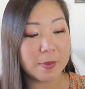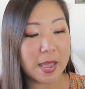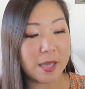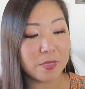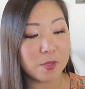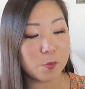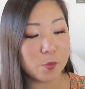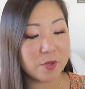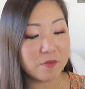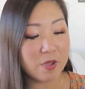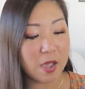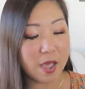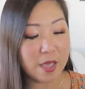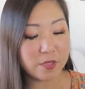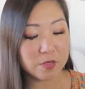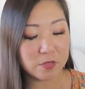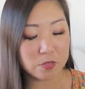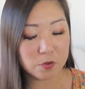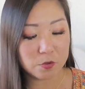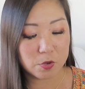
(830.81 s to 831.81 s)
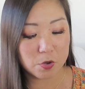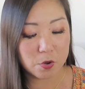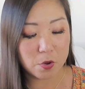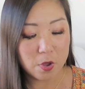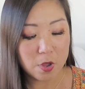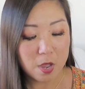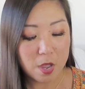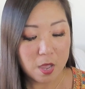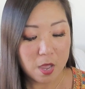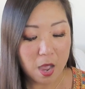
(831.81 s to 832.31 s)
now that we've gotten through
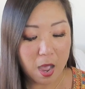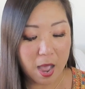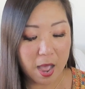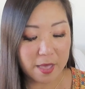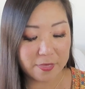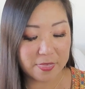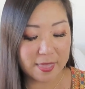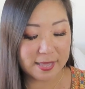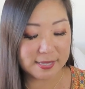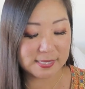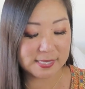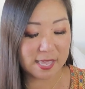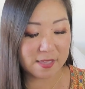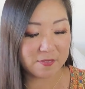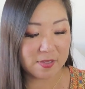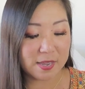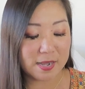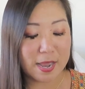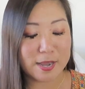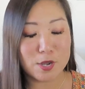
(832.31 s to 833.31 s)
uh, Thanksgiving.